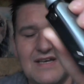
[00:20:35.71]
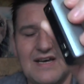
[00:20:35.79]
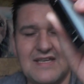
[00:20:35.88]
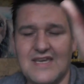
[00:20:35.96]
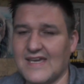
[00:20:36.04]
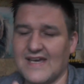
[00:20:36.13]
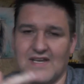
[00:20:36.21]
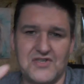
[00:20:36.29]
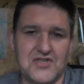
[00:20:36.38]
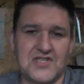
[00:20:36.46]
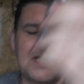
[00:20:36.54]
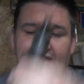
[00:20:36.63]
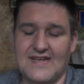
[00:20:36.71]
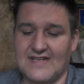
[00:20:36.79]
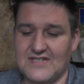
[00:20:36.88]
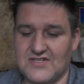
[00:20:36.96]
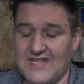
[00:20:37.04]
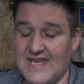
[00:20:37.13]
and you can adjust it.
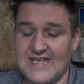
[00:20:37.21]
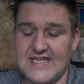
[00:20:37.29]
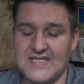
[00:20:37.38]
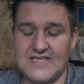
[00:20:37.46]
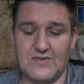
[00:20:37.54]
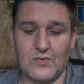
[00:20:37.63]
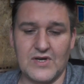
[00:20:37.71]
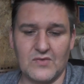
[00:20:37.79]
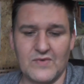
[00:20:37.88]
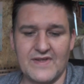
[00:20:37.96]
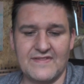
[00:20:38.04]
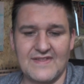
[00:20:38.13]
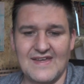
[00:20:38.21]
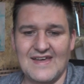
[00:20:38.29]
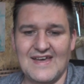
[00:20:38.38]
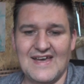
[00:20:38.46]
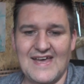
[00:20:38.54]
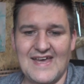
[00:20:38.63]
It's dead easy to work with.
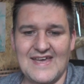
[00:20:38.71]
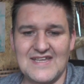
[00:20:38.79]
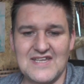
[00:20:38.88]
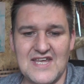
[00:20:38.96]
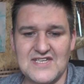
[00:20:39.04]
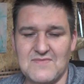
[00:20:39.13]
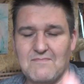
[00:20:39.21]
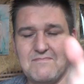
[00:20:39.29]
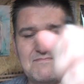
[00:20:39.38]
It's